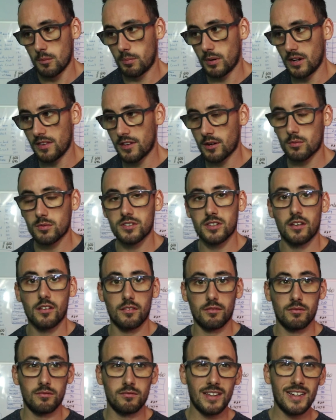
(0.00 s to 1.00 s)
but there was
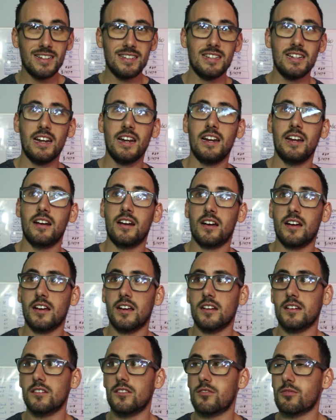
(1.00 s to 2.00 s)
a
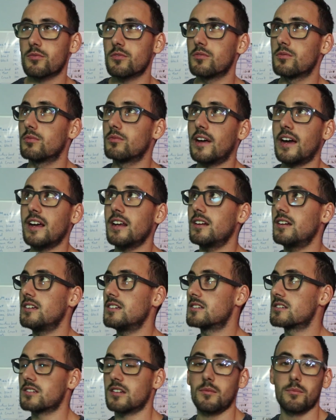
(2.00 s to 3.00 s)
1989 through
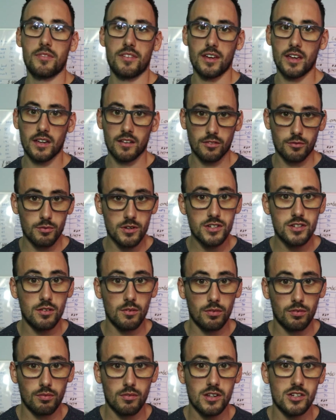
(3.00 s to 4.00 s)
90-something
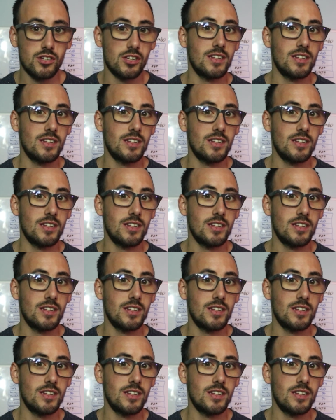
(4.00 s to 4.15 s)
323